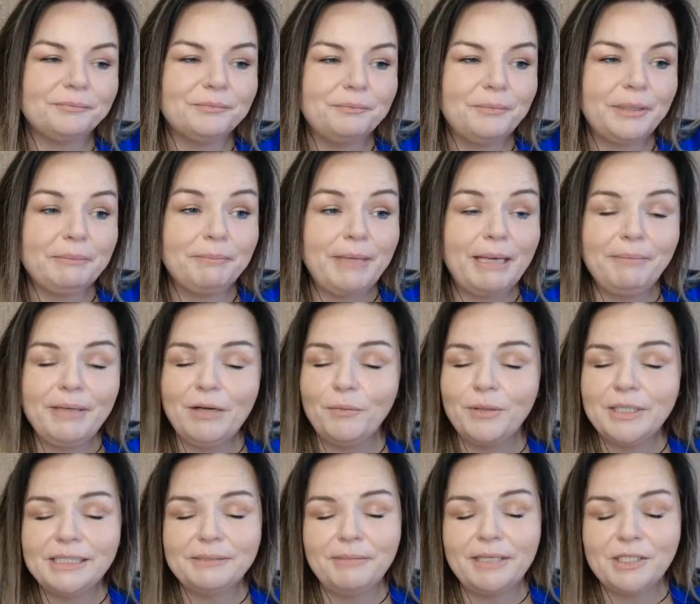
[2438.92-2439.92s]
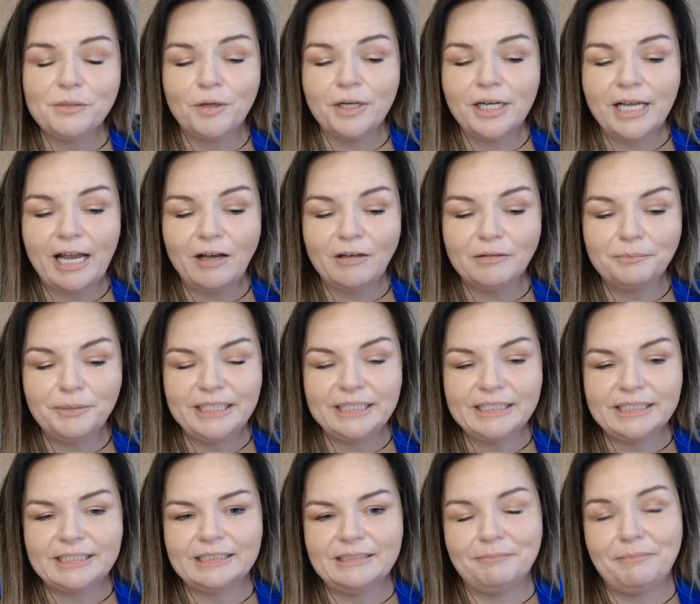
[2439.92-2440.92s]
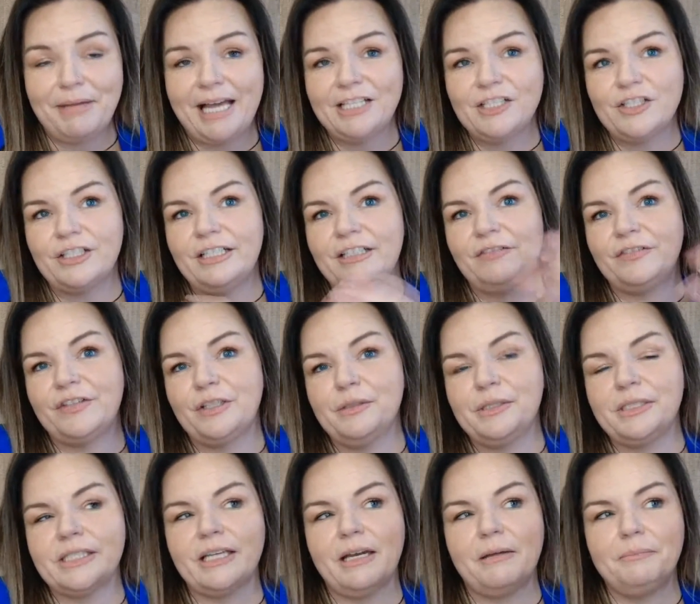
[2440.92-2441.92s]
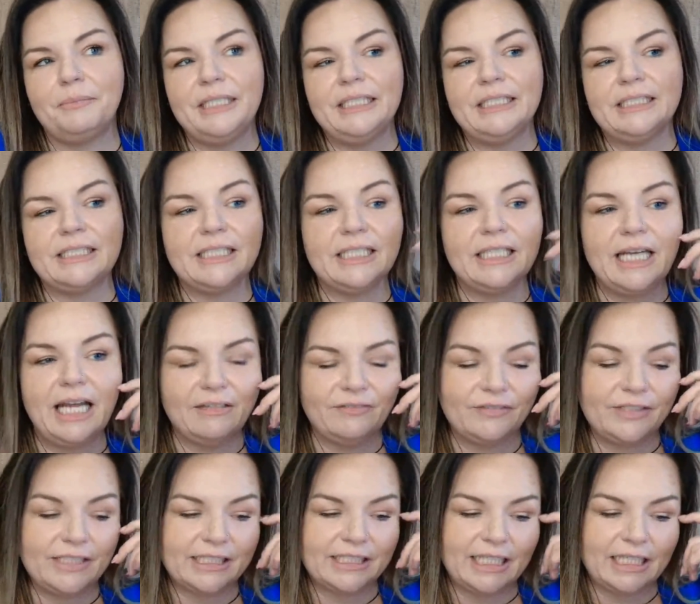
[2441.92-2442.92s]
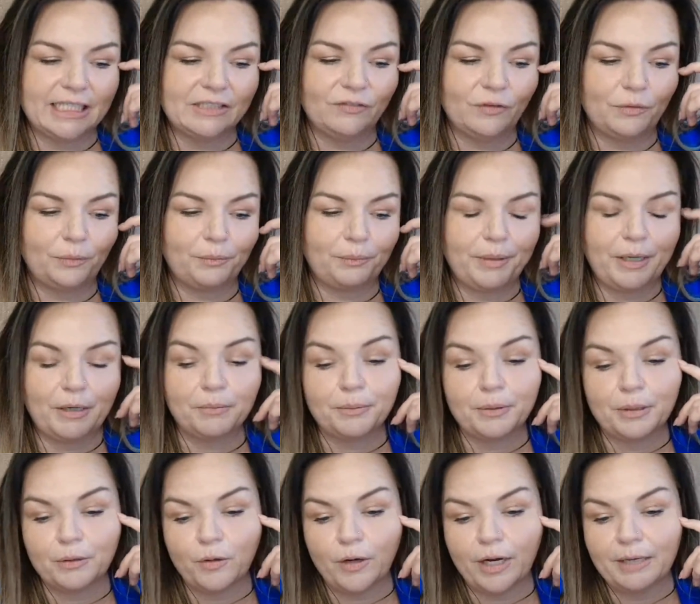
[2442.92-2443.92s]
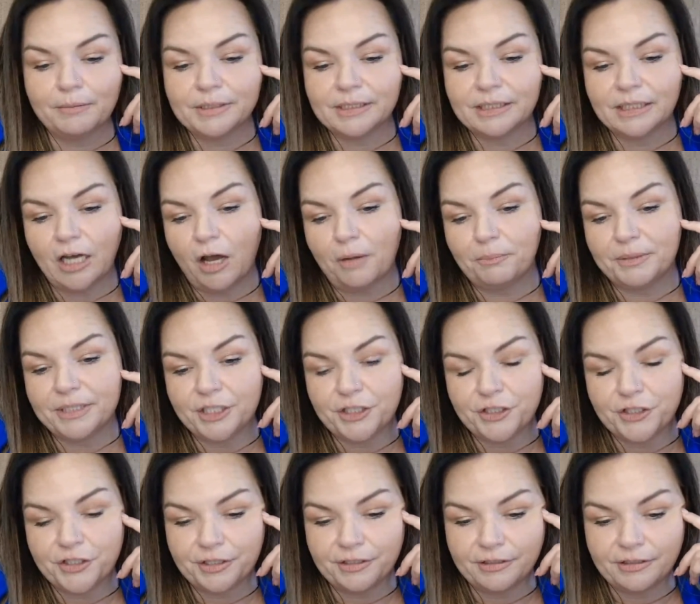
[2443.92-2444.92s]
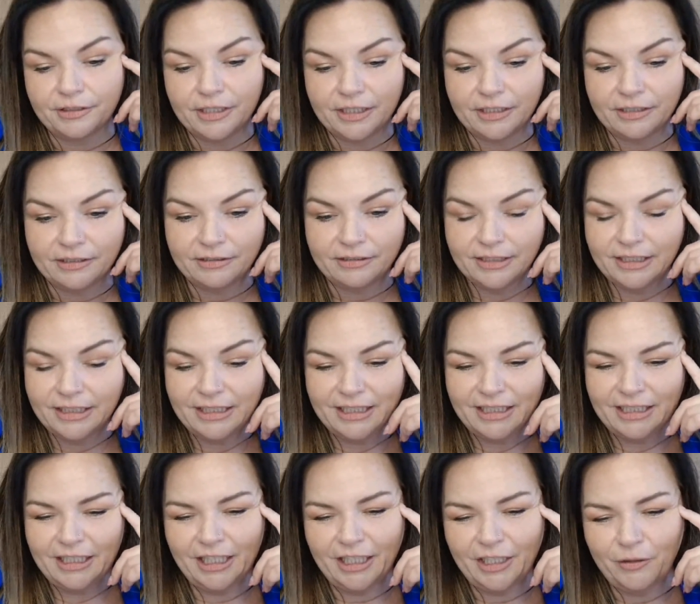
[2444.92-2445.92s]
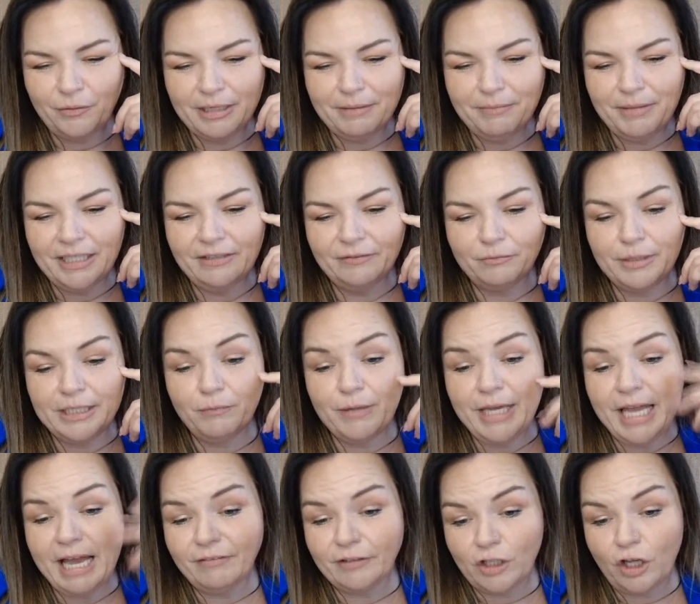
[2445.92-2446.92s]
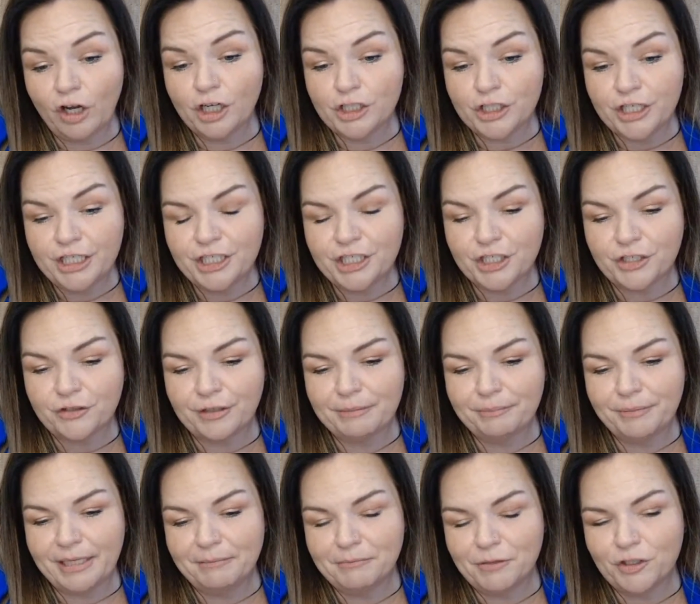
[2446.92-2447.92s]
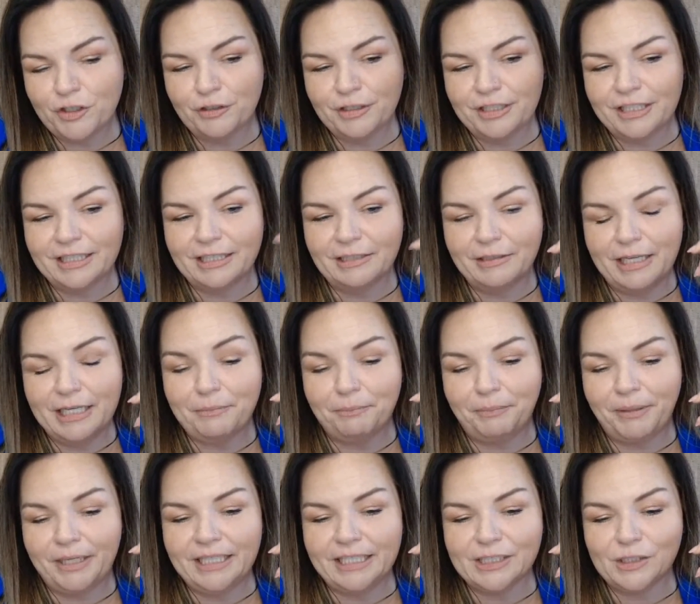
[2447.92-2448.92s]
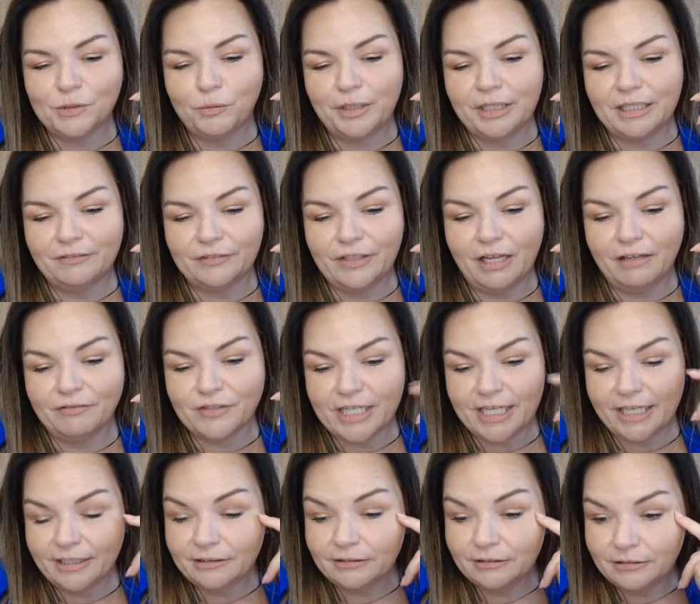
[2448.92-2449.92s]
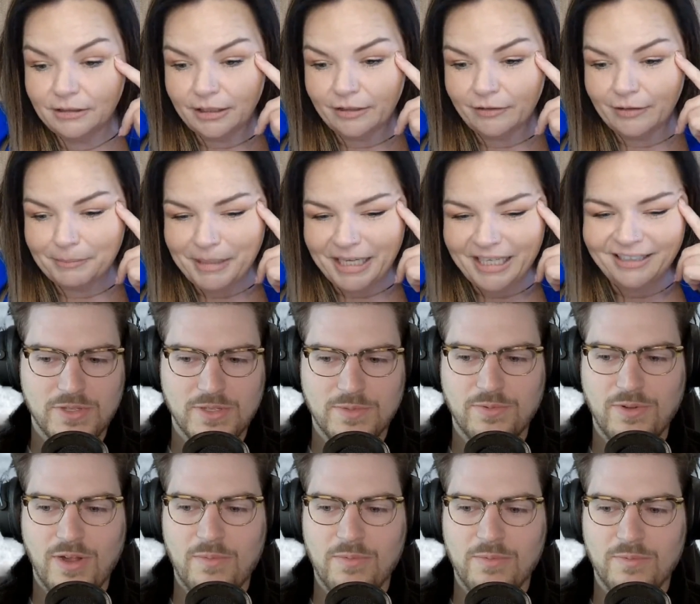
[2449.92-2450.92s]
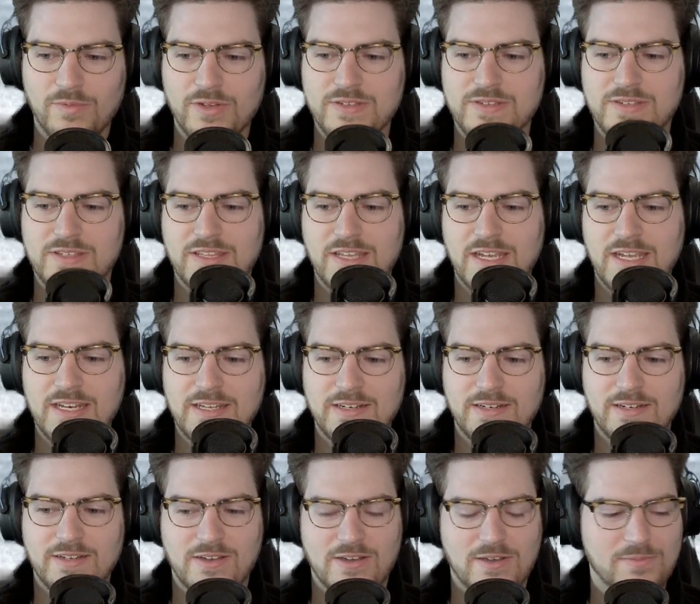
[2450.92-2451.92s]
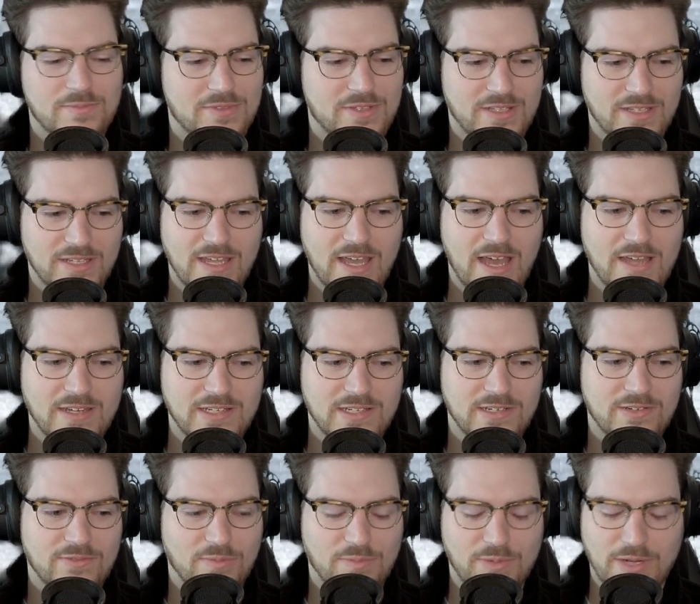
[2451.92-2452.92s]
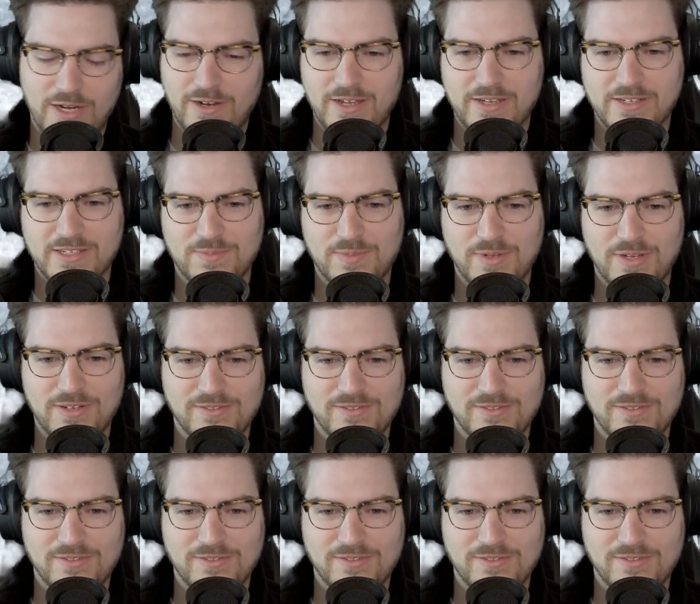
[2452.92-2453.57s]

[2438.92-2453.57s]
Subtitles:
but maybe it wasn't meant to work out, because imagine if those companies did have successful repair programs, the competition, and you know what I mean? We have a large industry, but I'm sure that the independents wouldn't have loved it. You know what I mean? problem was? They didn't come to the Gadget Repair Expo.